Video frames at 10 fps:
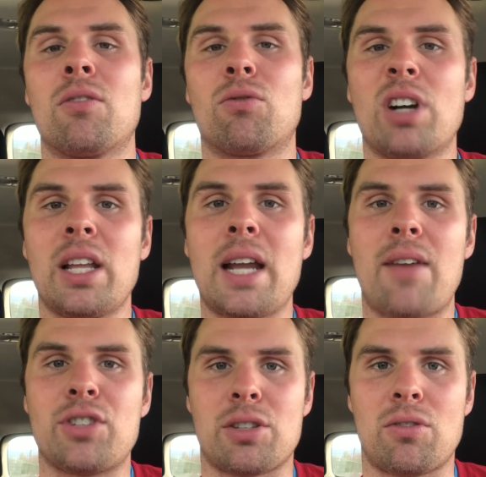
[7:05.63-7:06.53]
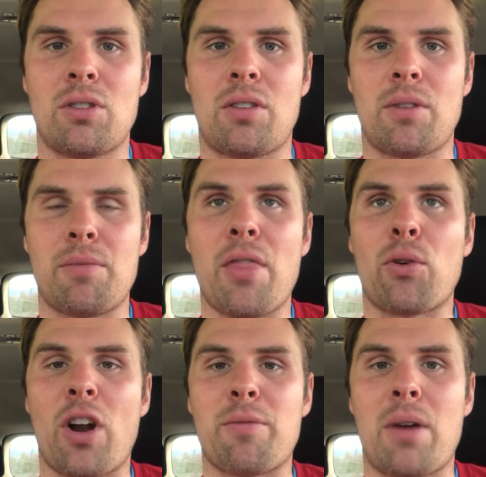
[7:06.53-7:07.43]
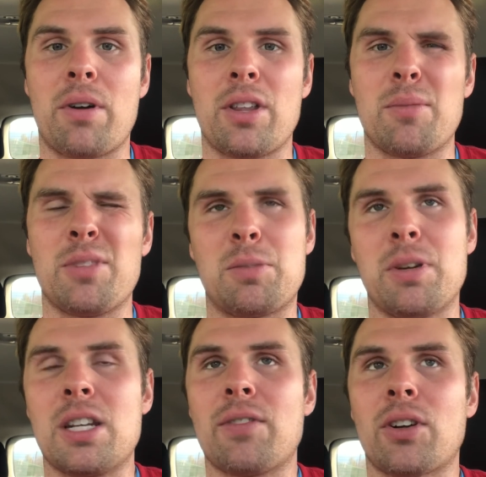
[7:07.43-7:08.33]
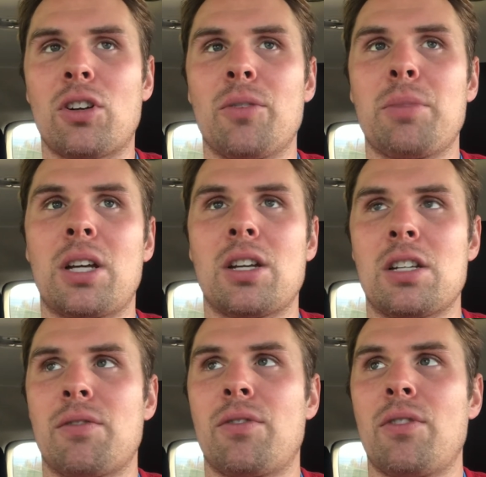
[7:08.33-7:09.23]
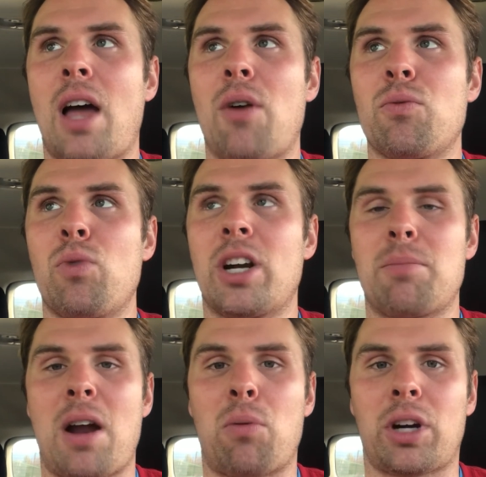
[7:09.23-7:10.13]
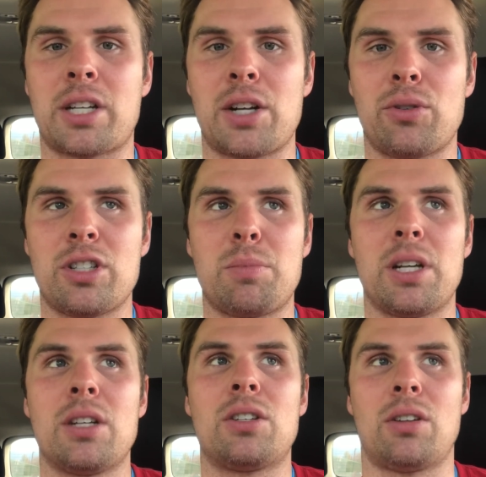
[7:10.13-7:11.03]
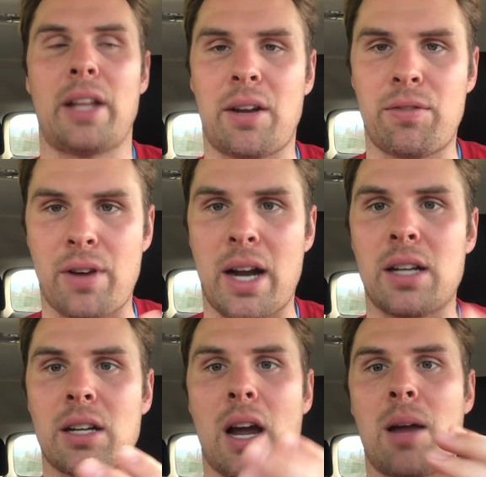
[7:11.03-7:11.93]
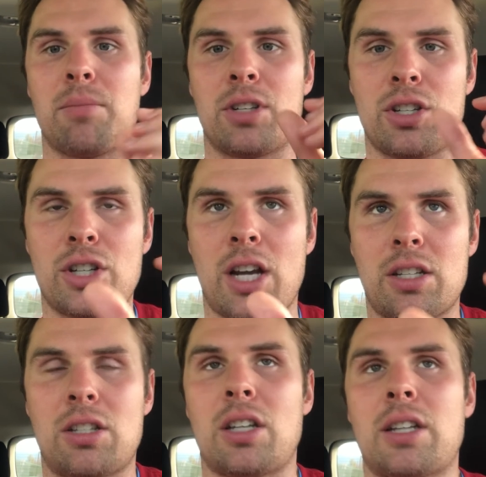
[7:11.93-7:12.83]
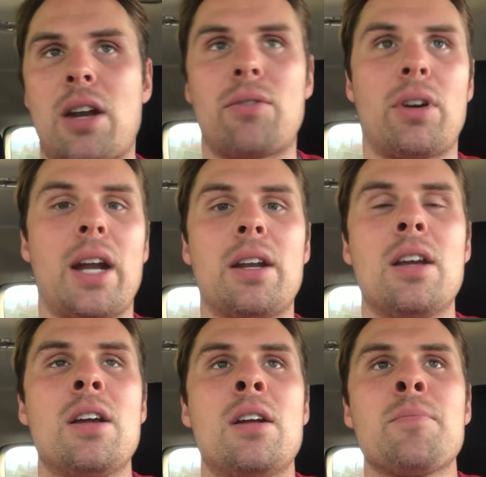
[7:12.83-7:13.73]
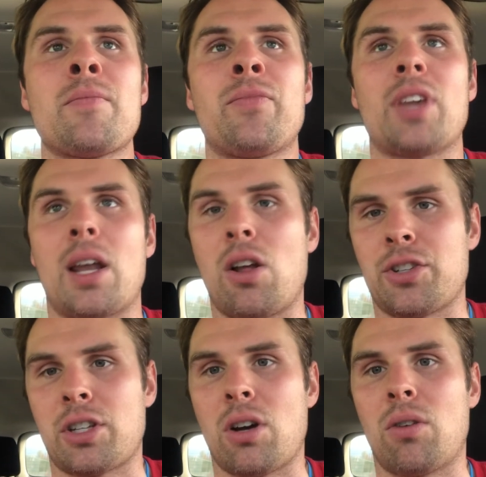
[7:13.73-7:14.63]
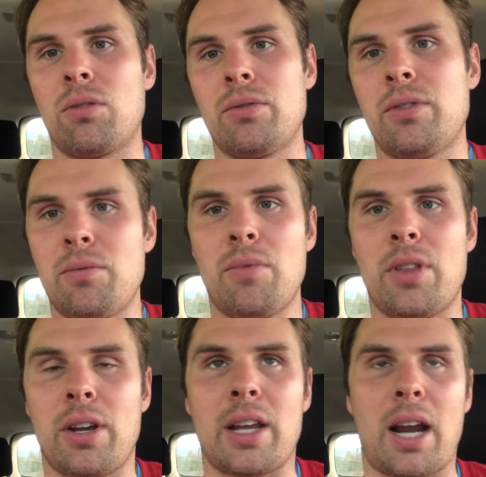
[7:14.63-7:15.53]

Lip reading: Really, I've just been thrown off my rhythm. It's been difficult because of how weird my work schedule has been to like find time to just sit down and write. And also, the